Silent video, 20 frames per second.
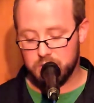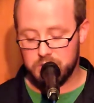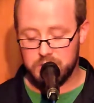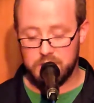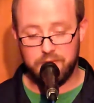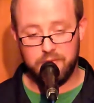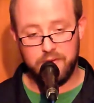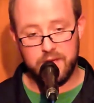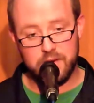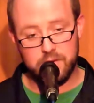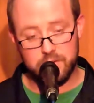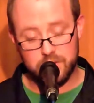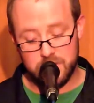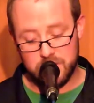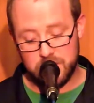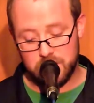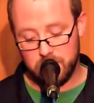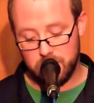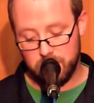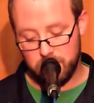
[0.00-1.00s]
she fed
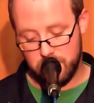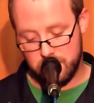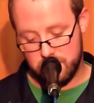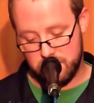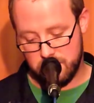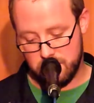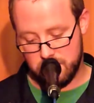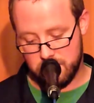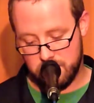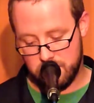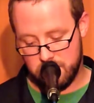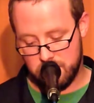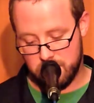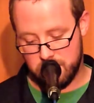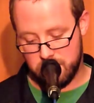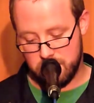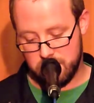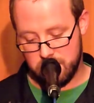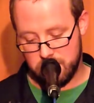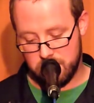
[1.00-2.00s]
us too.
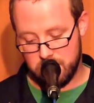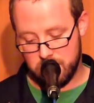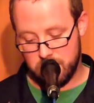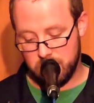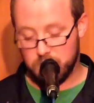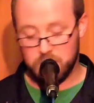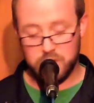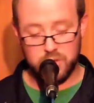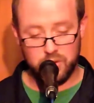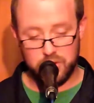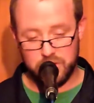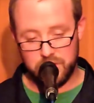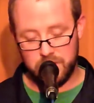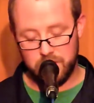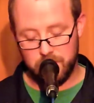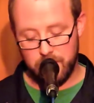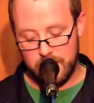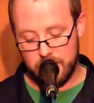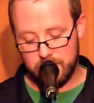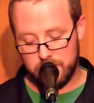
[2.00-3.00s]
It was all she
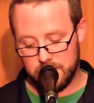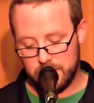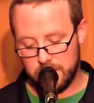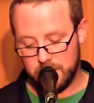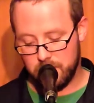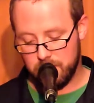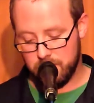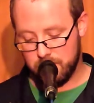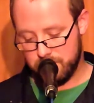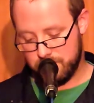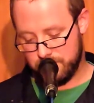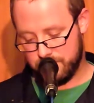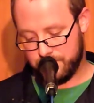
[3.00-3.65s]
knew how to do.